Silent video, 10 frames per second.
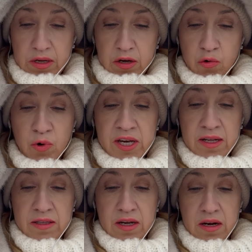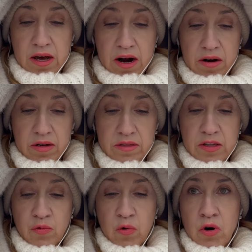We can declare
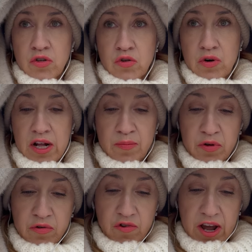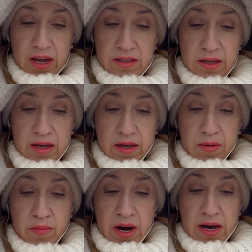that we want to help Ukraine
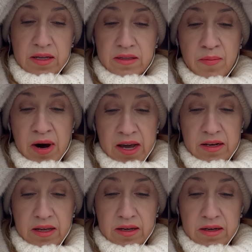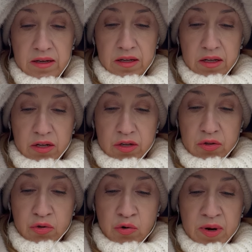by demining.
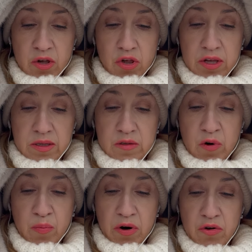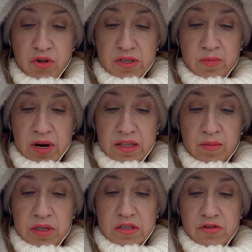Two machines were purchased by the
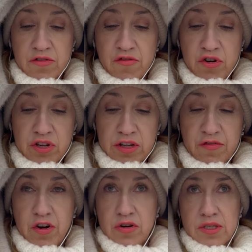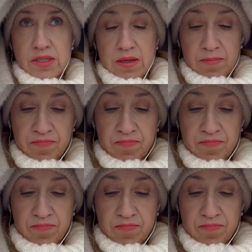Minister of Foreign Affairs.